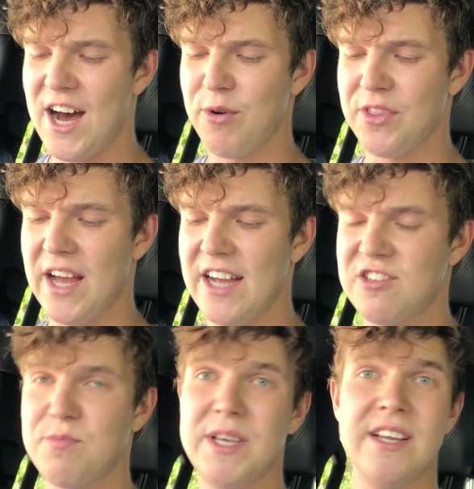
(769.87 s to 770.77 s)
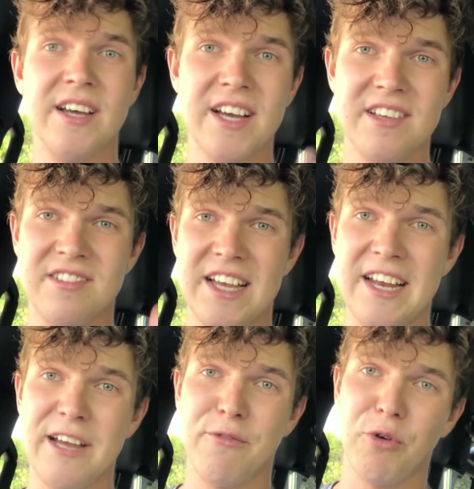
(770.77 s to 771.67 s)
with the 8-speed
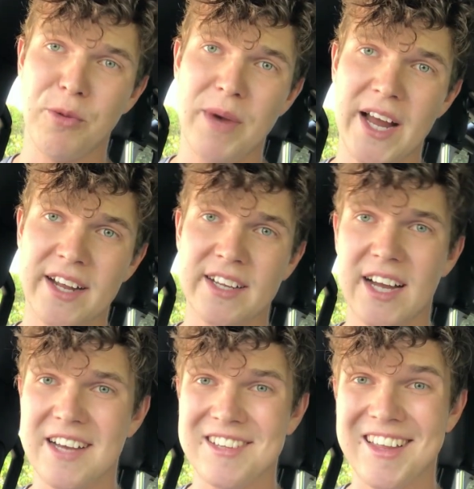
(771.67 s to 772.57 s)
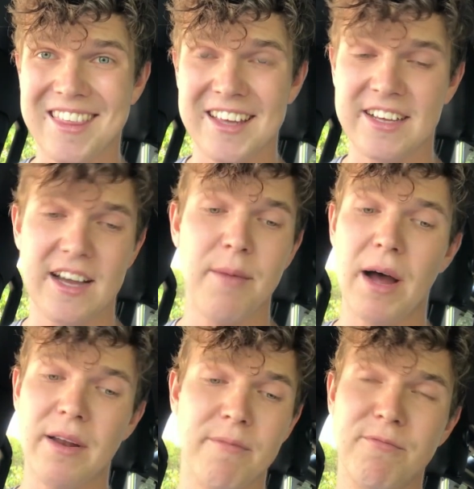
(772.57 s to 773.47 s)
ZF automatic, as
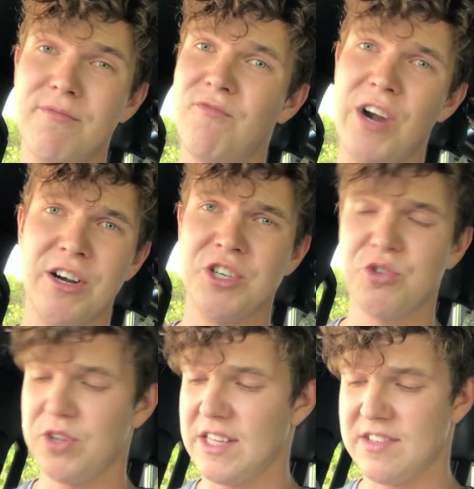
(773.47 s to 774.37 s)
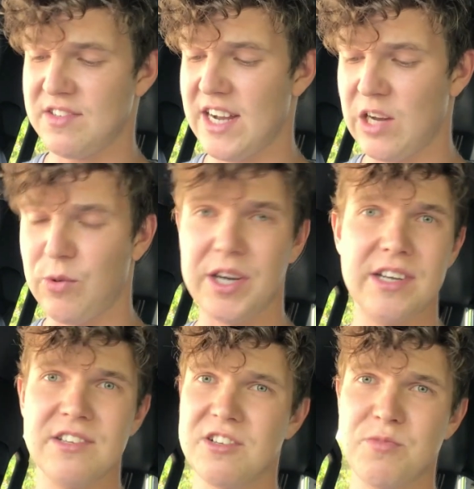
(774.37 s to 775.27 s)
I'm very sure that's exactly what it is.